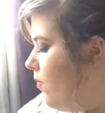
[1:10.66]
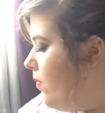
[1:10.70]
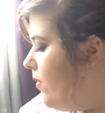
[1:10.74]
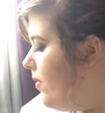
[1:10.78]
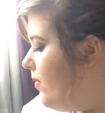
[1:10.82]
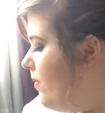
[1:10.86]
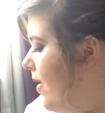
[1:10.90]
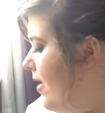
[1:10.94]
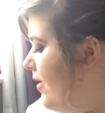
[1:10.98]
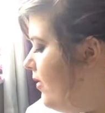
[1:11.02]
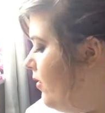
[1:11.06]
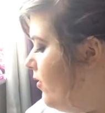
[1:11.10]

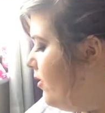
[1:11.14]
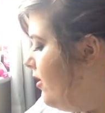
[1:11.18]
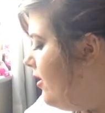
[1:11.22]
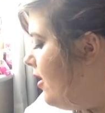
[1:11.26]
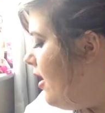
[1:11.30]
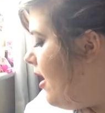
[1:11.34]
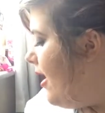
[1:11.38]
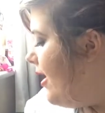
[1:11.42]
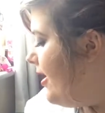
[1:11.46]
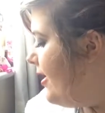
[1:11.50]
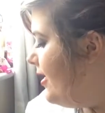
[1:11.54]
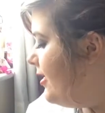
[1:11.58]
we went
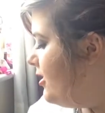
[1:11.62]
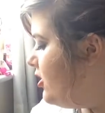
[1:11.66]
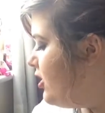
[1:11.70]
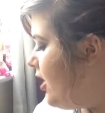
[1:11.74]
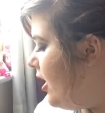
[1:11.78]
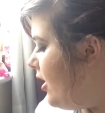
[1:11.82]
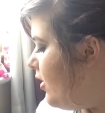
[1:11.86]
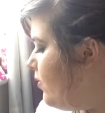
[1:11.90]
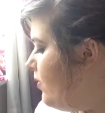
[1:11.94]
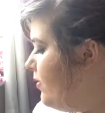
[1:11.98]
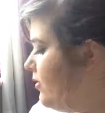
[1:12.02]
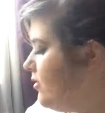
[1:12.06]
online in
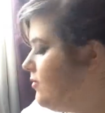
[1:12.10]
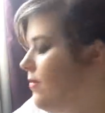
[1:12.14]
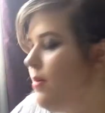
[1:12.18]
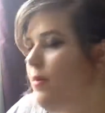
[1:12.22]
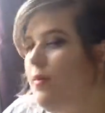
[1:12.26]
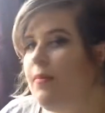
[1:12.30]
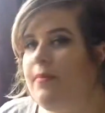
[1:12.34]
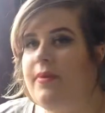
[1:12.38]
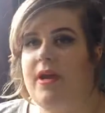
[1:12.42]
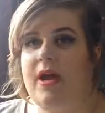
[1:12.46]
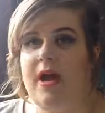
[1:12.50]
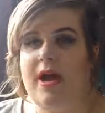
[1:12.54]
Jack Wills, my
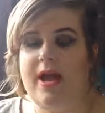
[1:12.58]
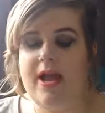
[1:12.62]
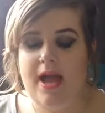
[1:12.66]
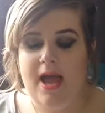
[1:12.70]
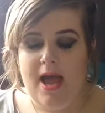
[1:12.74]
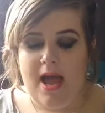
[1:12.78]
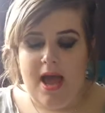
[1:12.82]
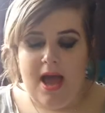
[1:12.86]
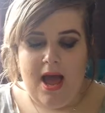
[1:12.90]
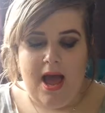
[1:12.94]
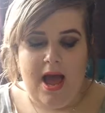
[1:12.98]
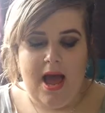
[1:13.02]
mum and I,
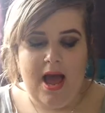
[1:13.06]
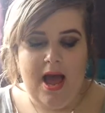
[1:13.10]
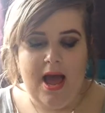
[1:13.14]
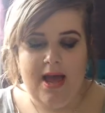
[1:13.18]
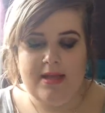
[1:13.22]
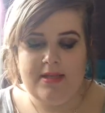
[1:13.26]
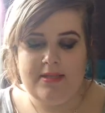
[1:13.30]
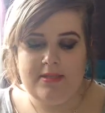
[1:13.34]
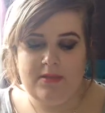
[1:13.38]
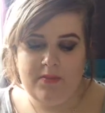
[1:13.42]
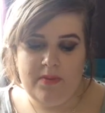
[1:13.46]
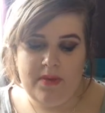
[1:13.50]

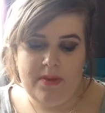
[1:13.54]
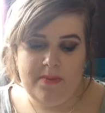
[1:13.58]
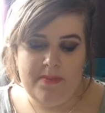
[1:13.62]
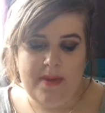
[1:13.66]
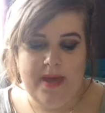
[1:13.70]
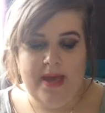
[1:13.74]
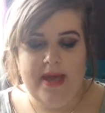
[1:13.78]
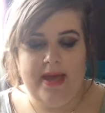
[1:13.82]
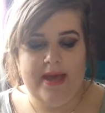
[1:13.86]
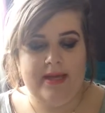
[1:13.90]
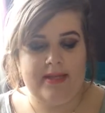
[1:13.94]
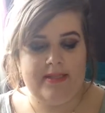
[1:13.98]
and we
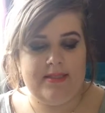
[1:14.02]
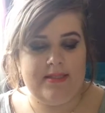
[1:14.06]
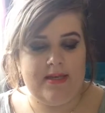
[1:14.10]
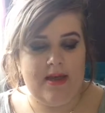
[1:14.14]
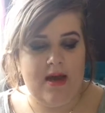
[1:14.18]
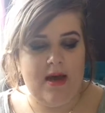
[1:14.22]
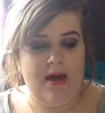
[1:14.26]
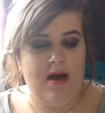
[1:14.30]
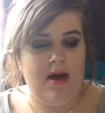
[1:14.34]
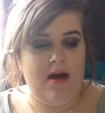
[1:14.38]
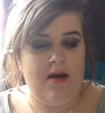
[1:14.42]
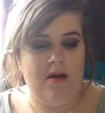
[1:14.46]
picked
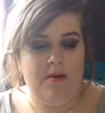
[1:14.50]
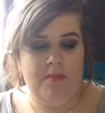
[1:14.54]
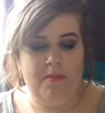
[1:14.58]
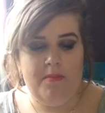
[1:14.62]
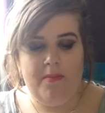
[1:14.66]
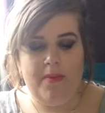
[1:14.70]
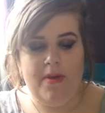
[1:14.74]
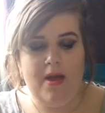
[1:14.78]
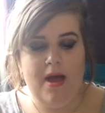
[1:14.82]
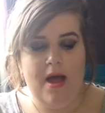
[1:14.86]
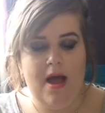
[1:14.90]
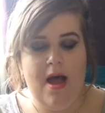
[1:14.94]
up
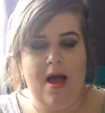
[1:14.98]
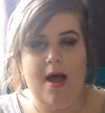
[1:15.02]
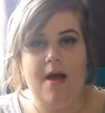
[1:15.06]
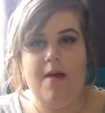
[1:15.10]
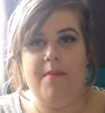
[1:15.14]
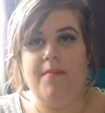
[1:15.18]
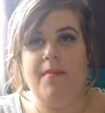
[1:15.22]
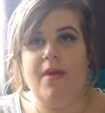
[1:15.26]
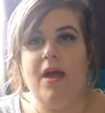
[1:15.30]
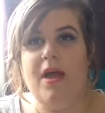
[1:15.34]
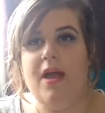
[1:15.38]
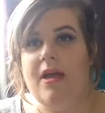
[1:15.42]

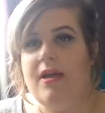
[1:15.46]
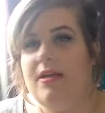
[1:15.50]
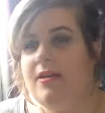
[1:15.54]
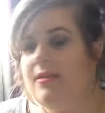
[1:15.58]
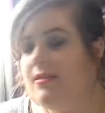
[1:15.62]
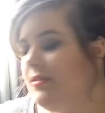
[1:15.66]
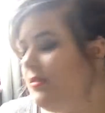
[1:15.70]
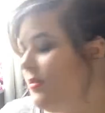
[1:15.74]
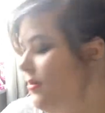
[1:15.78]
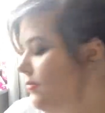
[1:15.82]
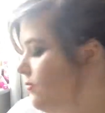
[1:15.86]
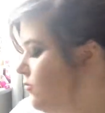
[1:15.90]

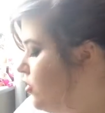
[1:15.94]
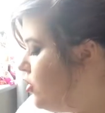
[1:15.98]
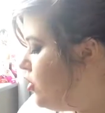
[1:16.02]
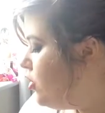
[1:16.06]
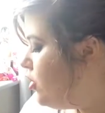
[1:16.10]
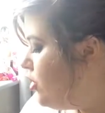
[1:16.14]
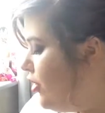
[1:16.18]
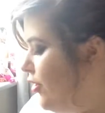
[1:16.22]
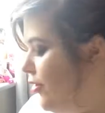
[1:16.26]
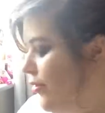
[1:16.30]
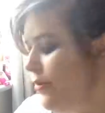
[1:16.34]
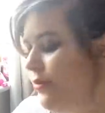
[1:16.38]
some
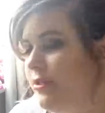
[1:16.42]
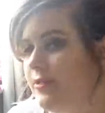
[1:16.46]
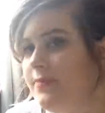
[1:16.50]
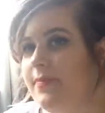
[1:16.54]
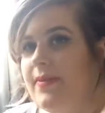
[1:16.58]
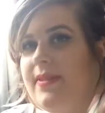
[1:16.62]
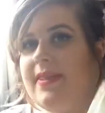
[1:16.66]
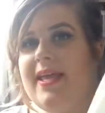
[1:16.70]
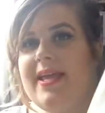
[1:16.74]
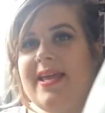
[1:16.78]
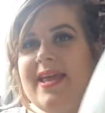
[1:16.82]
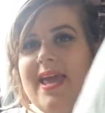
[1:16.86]
shoes,
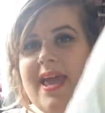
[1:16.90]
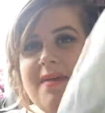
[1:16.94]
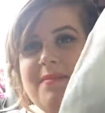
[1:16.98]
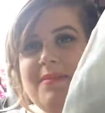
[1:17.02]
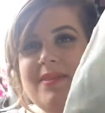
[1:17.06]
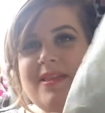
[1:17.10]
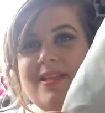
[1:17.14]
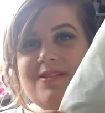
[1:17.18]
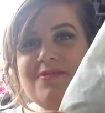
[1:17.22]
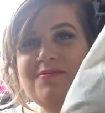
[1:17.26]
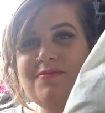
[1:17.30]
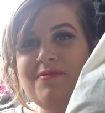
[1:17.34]
and they came
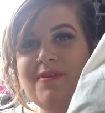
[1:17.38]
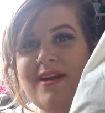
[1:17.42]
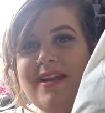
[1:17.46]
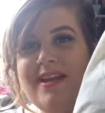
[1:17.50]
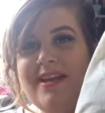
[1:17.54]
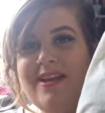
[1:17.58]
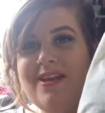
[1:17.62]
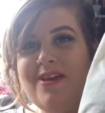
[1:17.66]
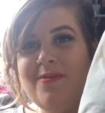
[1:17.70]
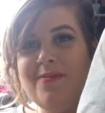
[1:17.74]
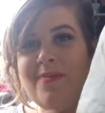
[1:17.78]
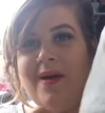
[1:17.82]
in this
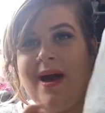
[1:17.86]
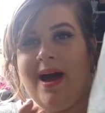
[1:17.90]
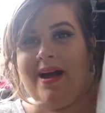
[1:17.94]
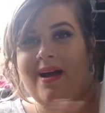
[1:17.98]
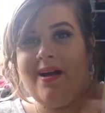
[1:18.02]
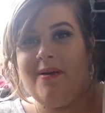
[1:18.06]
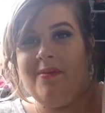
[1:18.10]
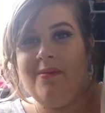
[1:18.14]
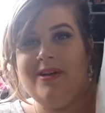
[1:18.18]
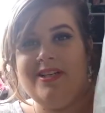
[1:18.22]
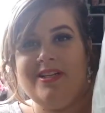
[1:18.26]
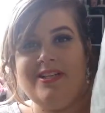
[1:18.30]
really cute
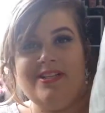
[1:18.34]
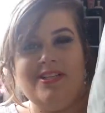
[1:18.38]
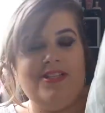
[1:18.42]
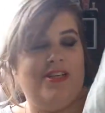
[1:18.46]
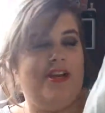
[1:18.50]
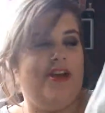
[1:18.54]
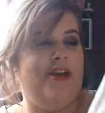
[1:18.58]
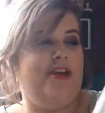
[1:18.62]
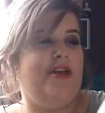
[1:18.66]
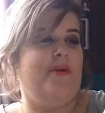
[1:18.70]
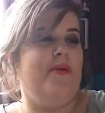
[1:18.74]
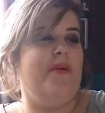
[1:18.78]
bag. I wanted to
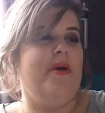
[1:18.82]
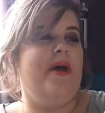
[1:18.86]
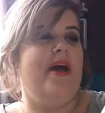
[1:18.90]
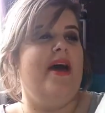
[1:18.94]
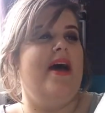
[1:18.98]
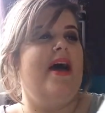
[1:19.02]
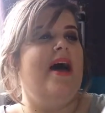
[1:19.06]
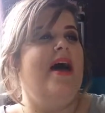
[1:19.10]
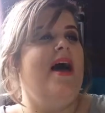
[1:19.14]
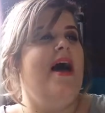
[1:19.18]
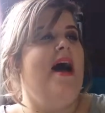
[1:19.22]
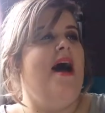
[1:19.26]
show you it.
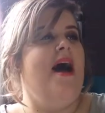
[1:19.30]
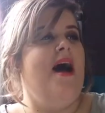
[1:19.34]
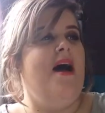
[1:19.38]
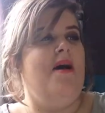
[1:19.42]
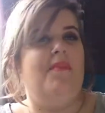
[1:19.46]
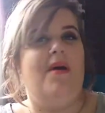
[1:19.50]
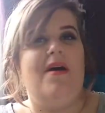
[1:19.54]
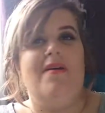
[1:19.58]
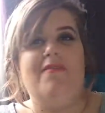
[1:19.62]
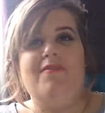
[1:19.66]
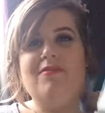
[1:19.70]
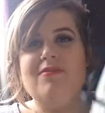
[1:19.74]

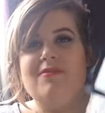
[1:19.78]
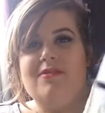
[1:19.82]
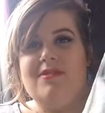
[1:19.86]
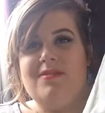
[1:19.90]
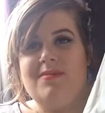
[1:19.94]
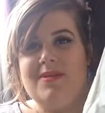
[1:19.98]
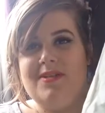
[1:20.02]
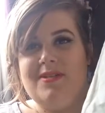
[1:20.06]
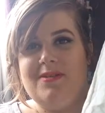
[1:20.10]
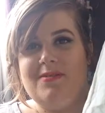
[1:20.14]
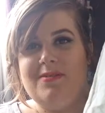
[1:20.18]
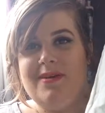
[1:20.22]
I've got
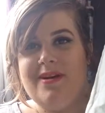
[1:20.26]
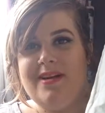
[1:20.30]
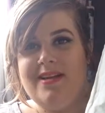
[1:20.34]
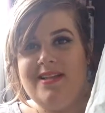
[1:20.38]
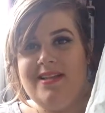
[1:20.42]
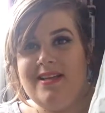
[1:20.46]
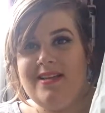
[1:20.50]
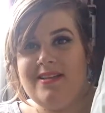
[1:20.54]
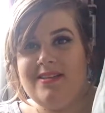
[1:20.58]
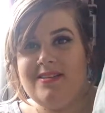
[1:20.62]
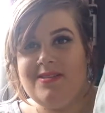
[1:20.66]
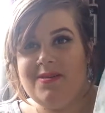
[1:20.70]
some underwear in
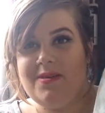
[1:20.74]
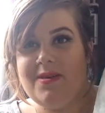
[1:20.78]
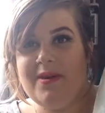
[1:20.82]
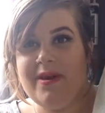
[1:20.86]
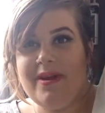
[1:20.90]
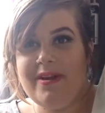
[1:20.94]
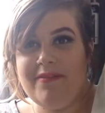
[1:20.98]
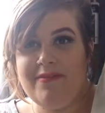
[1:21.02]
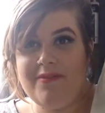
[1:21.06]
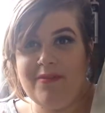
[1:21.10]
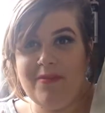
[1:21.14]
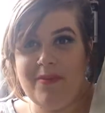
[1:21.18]
there,
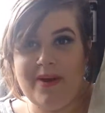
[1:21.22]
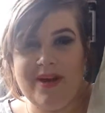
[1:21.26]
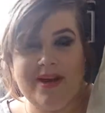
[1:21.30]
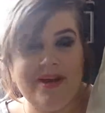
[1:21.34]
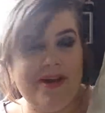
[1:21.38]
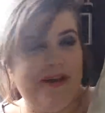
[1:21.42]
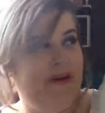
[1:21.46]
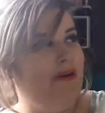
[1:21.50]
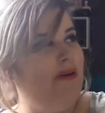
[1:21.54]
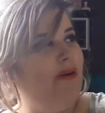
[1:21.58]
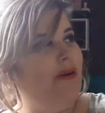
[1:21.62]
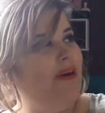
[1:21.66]
sorry for when I
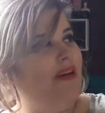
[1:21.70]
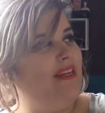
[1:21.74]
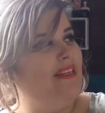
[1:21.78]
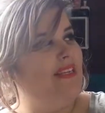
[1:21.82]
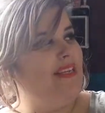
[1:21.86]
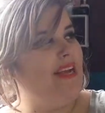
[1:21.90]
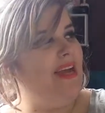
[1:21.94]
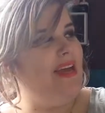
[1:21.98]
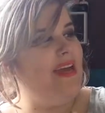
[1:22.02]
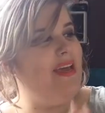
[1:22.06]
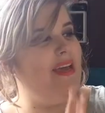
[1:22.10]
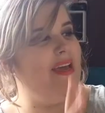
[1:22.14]
go on
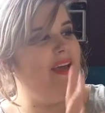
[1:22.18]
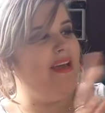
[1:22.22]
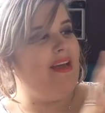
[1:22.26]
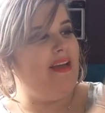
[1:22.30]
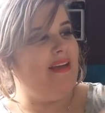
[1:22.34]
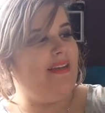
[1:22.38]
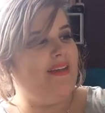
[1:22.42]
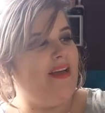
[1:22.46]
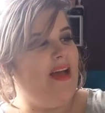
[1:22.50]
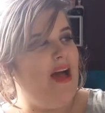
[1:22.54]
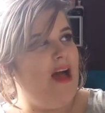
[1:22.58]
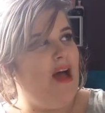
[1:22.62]
holiday.
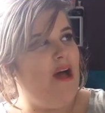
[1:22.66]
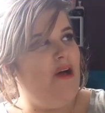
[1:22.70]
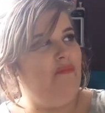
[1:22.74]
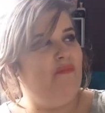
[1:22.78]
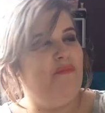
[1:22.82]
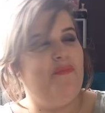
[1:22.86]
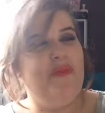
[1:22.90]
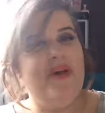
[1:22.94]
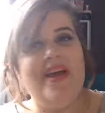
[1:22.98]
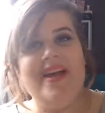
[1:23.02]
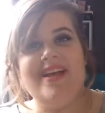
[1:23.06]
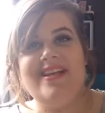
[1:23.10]

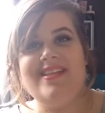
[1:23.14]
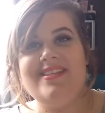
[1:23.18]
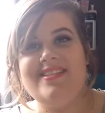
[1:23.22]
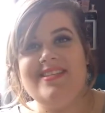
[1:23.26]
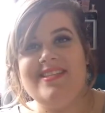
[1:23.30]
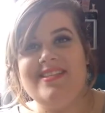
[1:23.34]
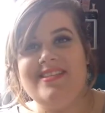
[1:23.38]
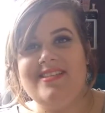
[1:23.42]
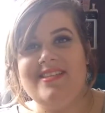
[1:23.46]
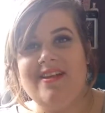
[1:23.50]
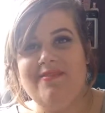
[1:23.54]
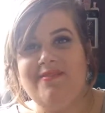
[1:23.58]
But it's
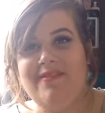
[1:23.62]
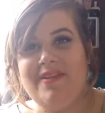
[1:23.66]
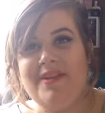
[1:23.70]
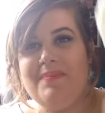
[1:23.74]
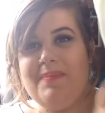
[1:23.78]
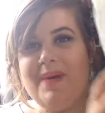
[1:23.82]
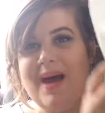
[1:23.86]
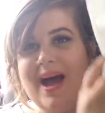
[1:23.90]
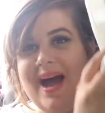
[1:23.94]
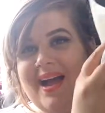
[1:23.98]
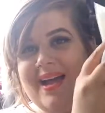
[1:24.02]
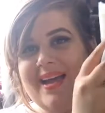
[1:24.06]
this lovely
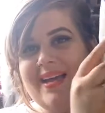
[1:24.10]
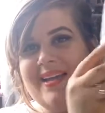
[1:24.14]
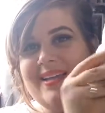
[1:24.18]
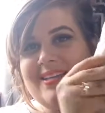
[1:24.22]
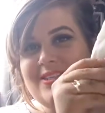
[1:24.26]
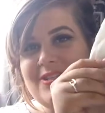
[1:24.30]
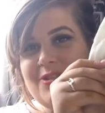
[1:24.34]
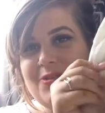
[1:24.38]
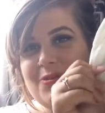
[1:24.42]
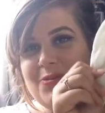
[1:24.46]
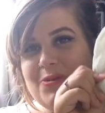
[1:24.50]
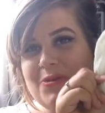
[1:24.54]
bag and
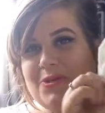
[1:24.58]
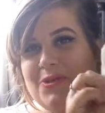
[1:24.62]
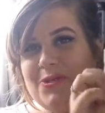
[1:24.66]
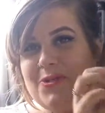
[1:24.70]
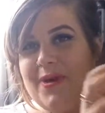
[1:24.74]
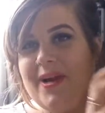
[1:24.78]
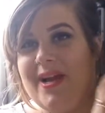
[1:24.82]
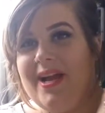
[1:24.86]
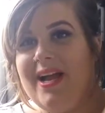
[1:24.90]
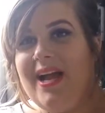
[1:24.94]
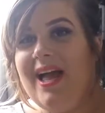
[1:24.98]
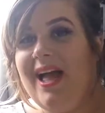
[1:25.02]
it's a
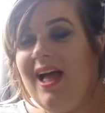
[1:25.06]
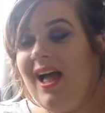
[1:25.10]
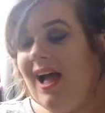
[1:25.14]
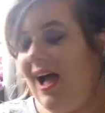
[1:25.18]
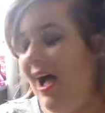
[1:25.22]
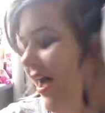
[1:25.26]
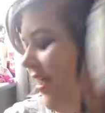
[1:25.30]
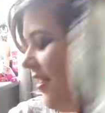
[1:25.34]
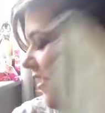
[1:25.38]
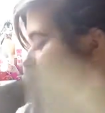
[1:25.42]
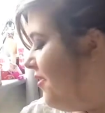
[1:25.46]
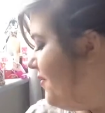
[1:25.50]
drawstring
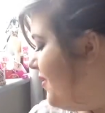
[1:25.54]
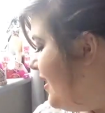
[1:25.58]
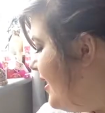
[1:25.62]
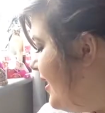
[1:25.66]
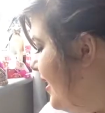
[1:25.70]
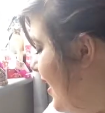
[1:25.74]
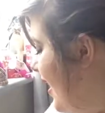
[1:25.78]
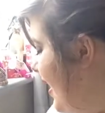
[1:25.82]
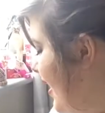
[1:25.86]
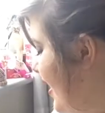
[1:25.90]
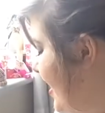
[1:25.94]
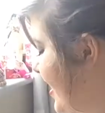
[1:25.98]
and I
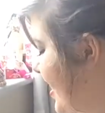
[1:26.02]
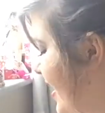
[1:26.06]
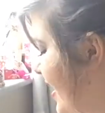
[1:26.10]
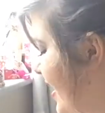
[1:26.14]
really like